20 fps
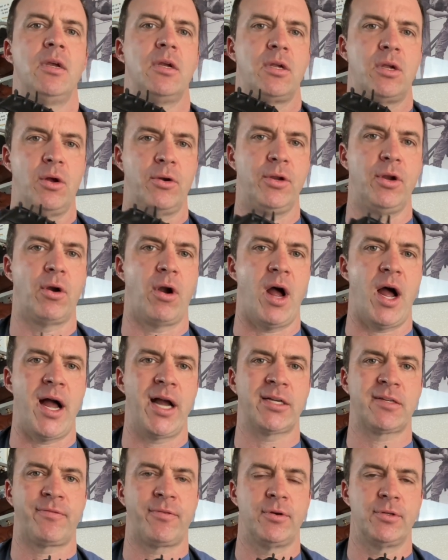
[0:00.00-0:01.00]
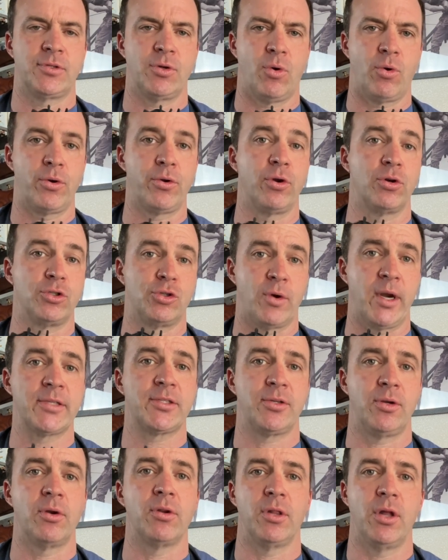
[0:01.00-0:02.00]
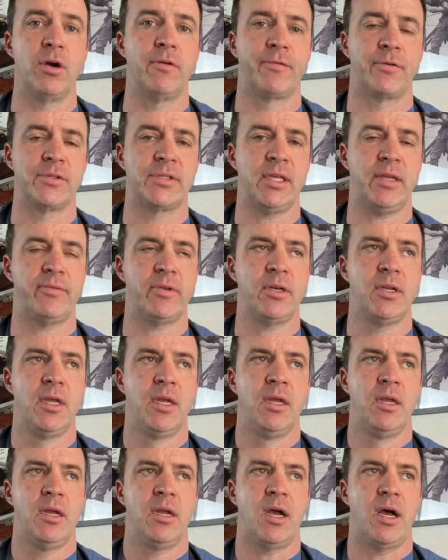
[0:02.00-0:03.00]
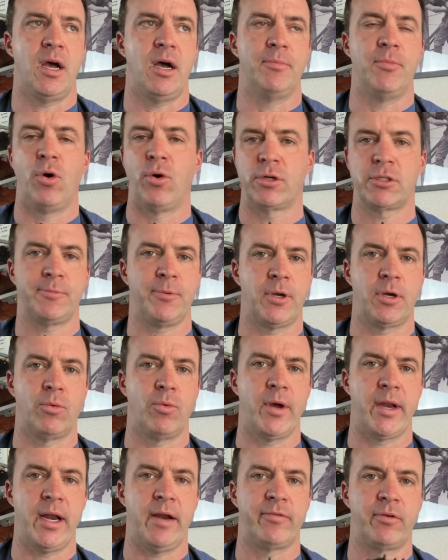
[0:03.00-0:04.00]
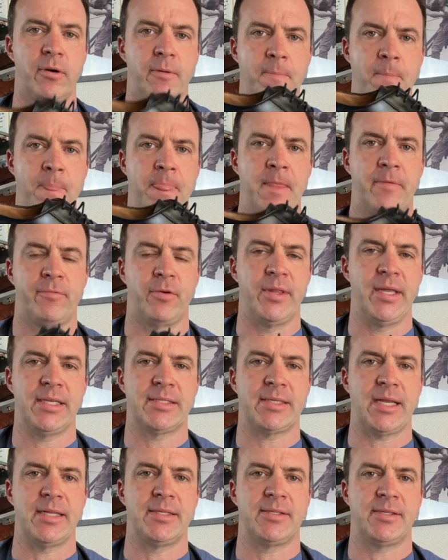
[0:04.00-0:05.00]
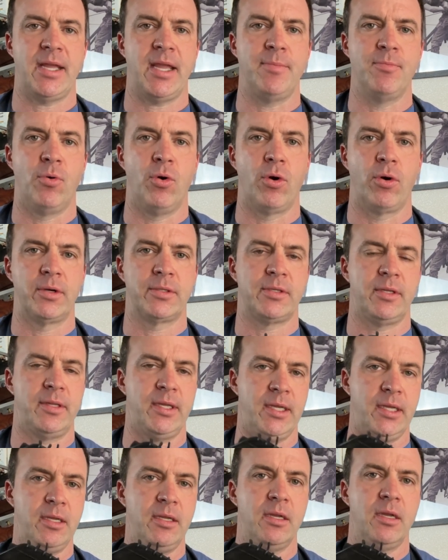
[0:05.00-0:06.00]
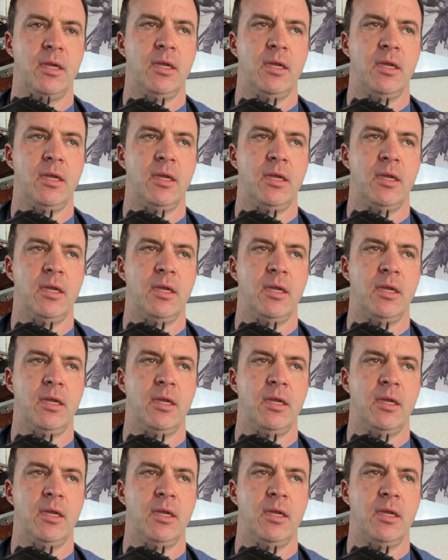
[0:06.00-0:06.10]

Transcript: Go to your Oxfords or your dressier loafers even, horsebit or whatever. For this, I'd stay more to the